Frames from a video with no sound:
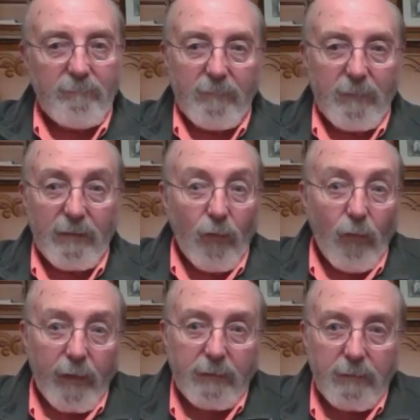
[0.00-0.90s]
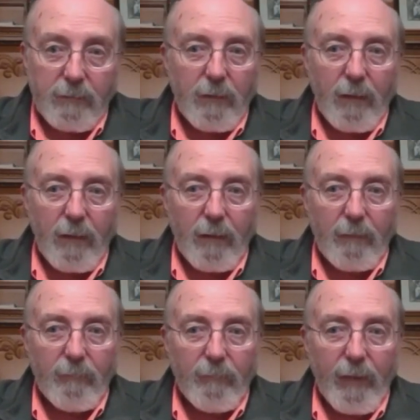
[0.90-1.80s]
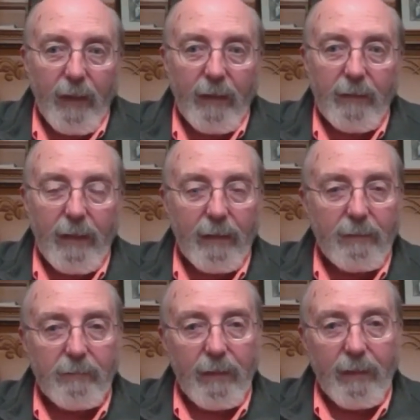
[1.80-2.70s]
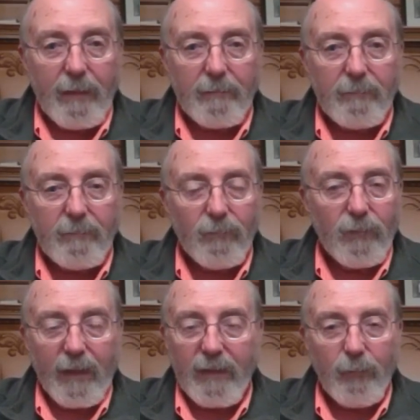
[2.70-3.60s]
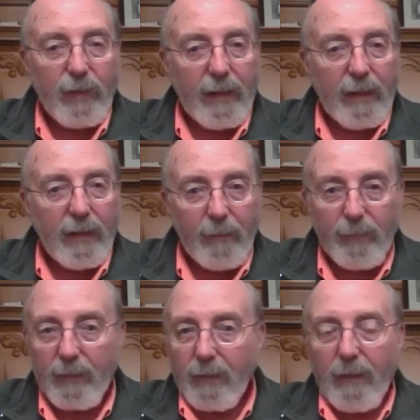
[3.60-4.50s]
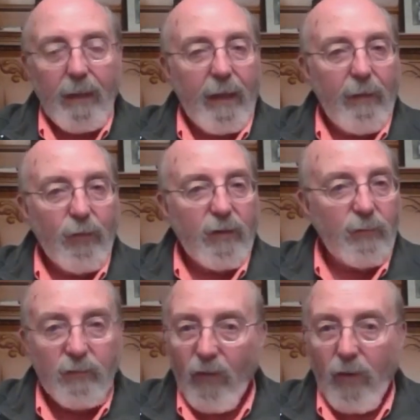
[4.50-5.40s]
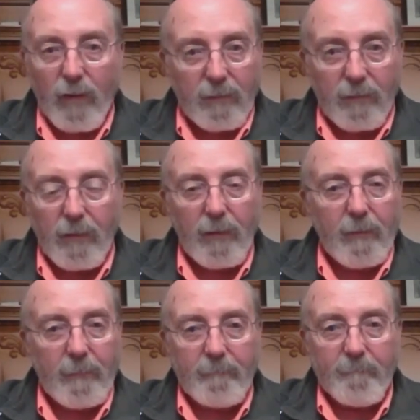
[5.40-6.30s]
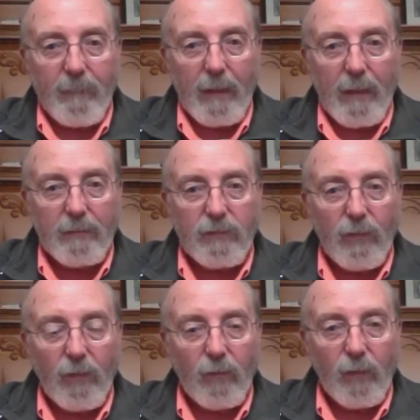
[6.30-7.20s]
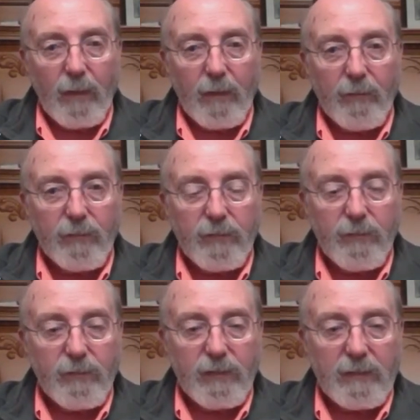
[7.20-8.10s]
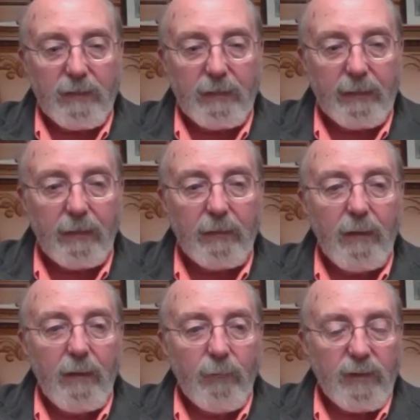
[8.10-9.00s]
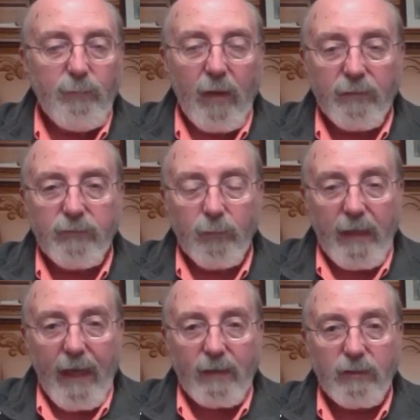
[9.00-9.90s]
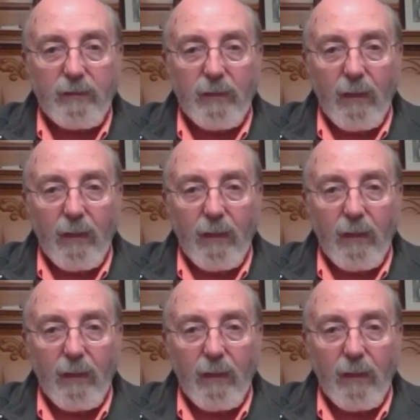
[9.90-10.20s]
ignore it. And we're not going to bring it up and we're going to move on. And so there's just little response or reaction